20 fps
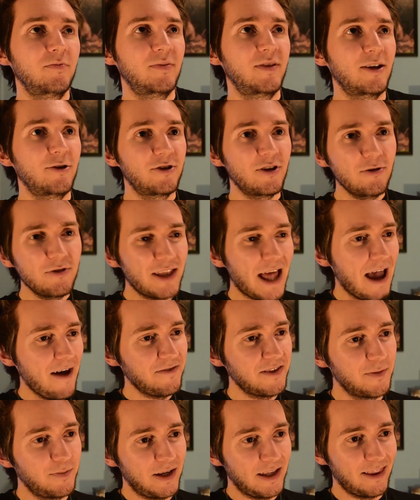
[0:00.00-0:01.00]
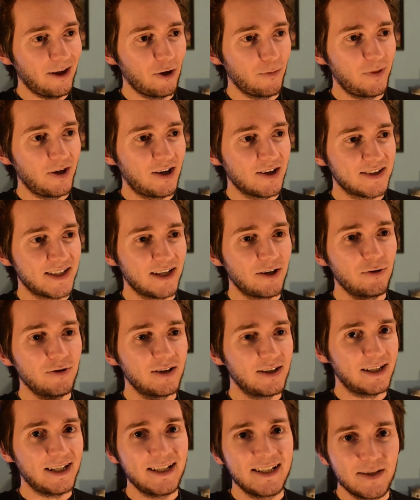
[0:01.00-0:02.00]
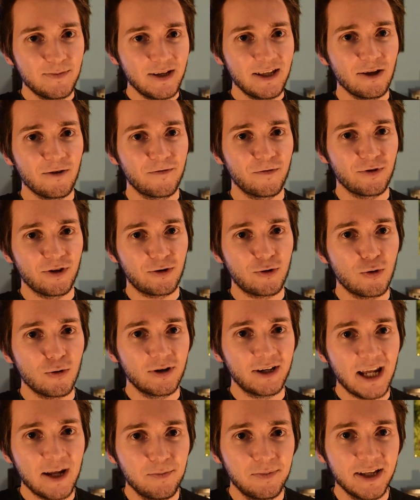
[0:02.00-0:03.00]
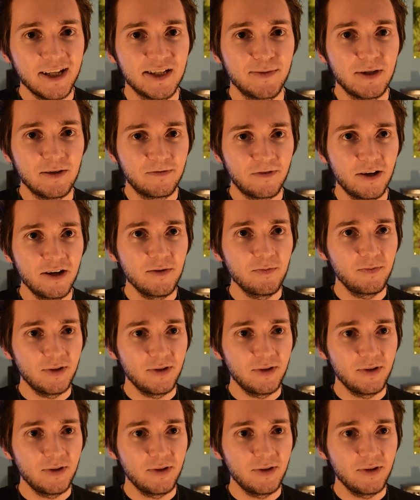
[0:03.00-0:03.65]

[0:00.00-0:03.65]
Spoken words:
They don't have to be there, because they don't need to be there for the core gameplay to be fun,